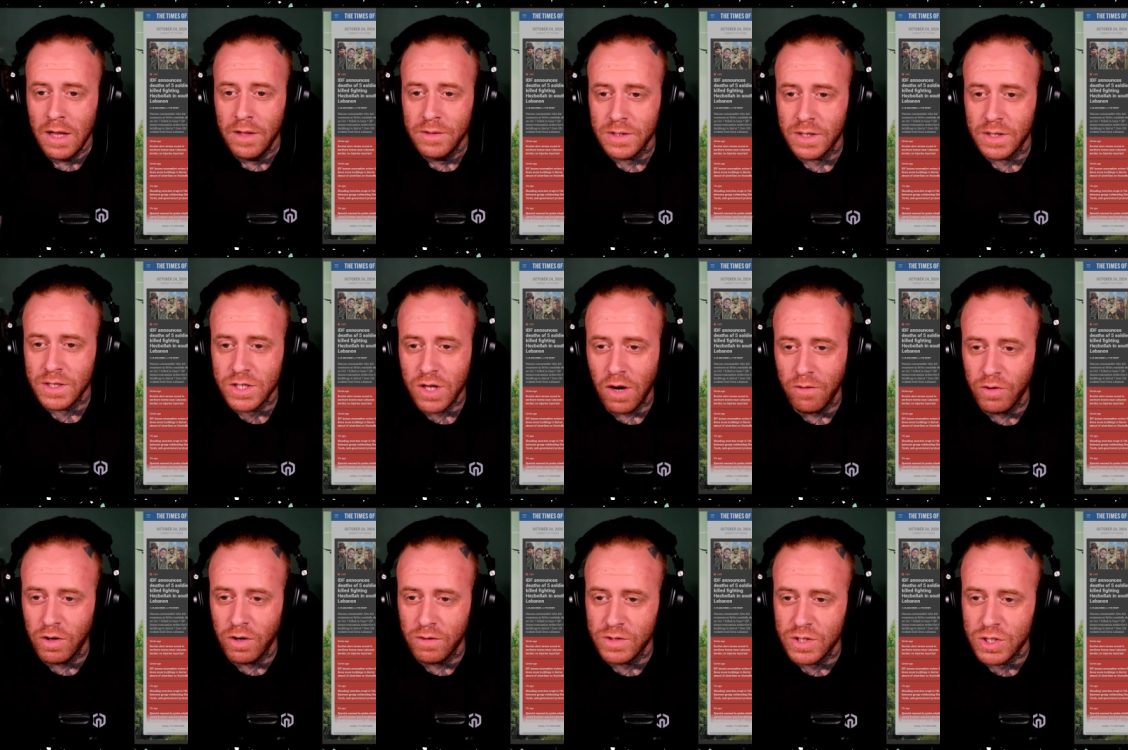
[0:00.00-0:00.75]
The
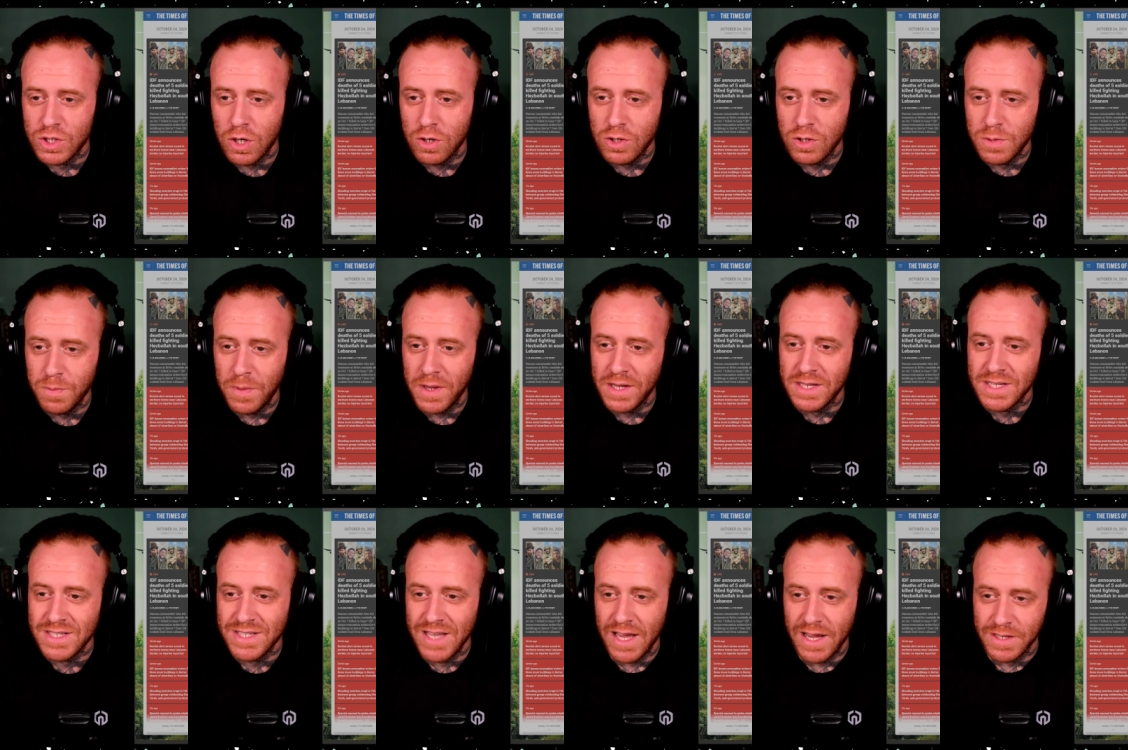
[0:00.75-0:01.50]
discovery of this church
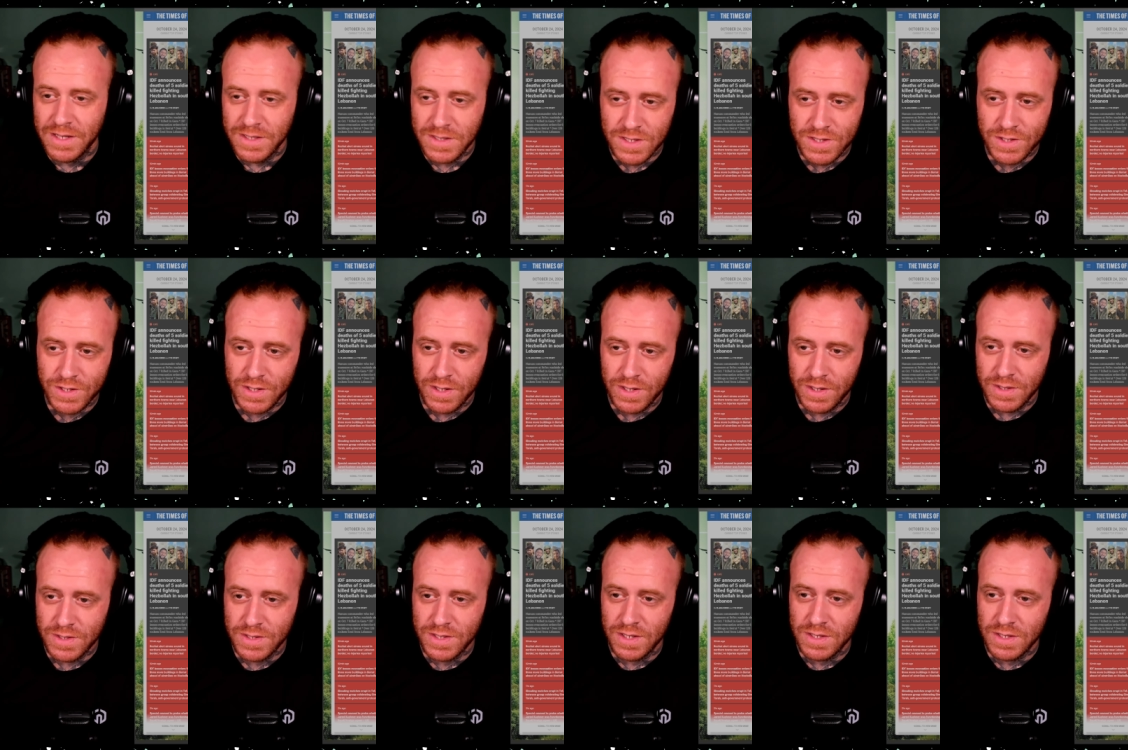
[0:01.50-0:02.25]
makes sense
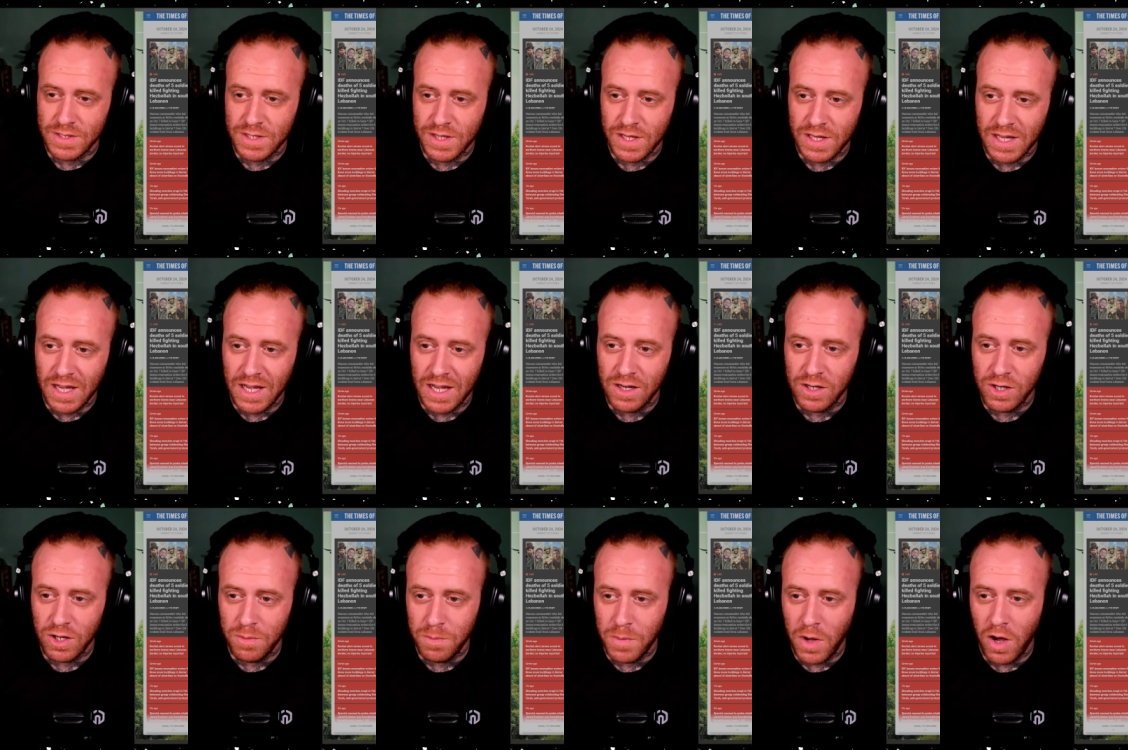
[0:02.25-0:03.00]
since the
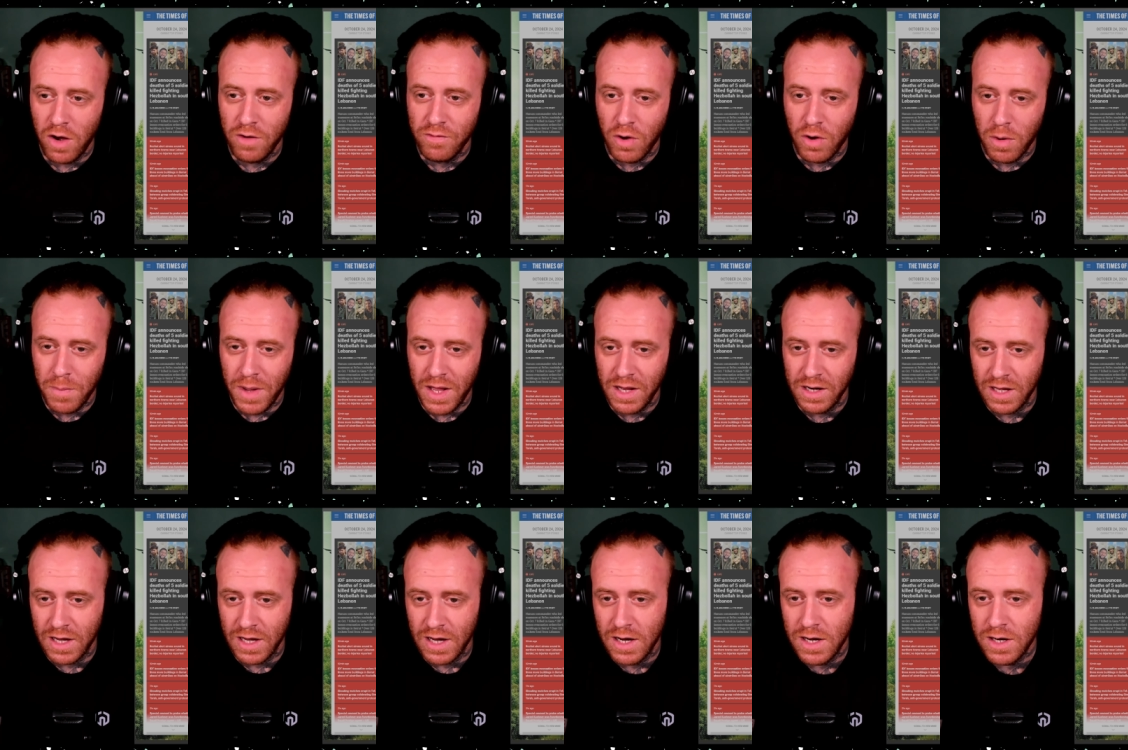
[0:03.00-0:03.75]
Kingdom of
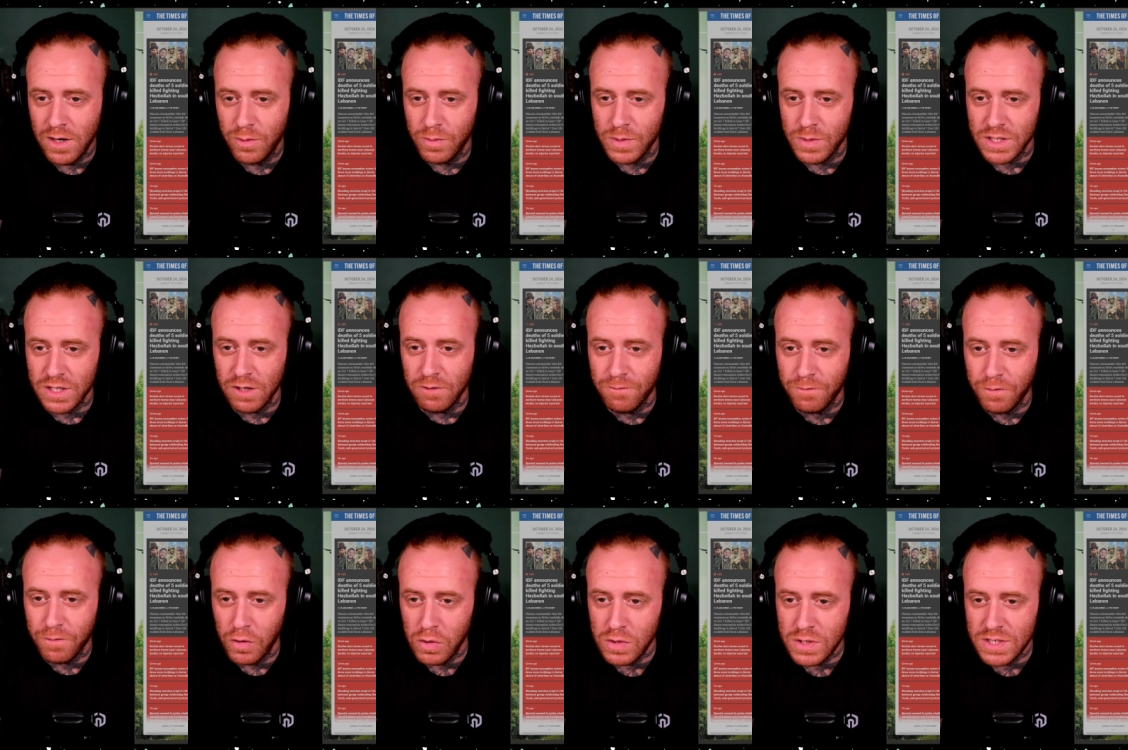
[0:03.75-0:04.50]
Armenia was the
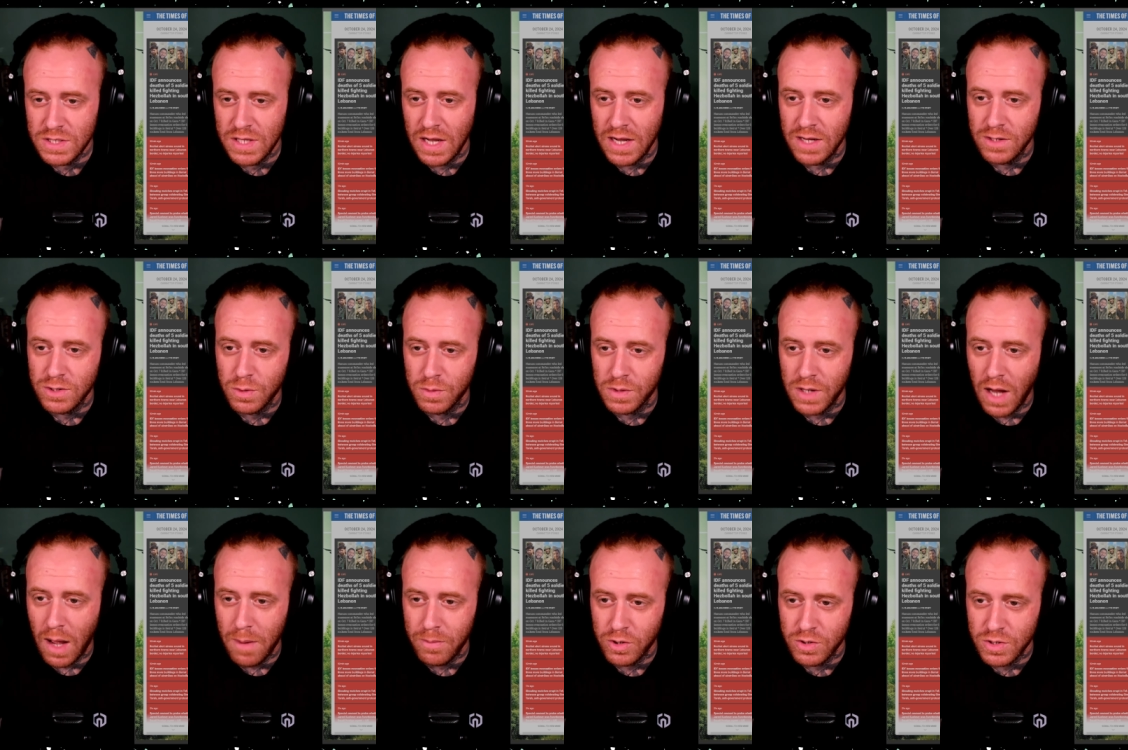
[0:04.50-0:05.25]
first state to
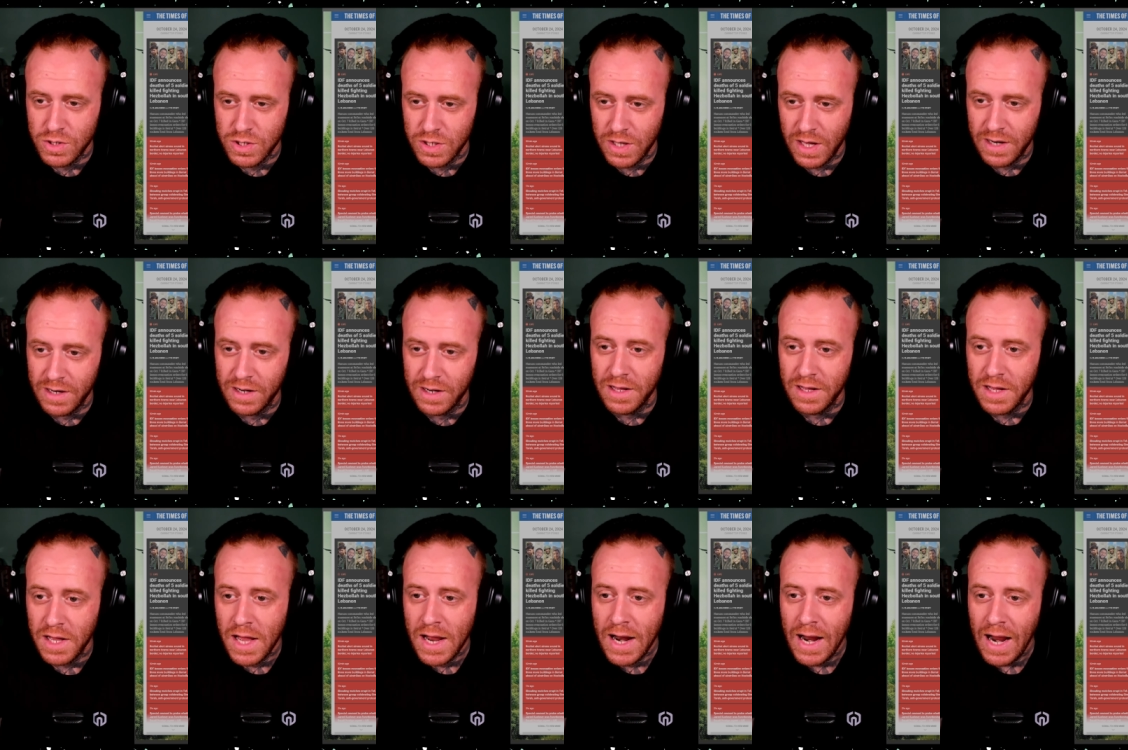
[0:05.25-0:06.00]
adopt Christianity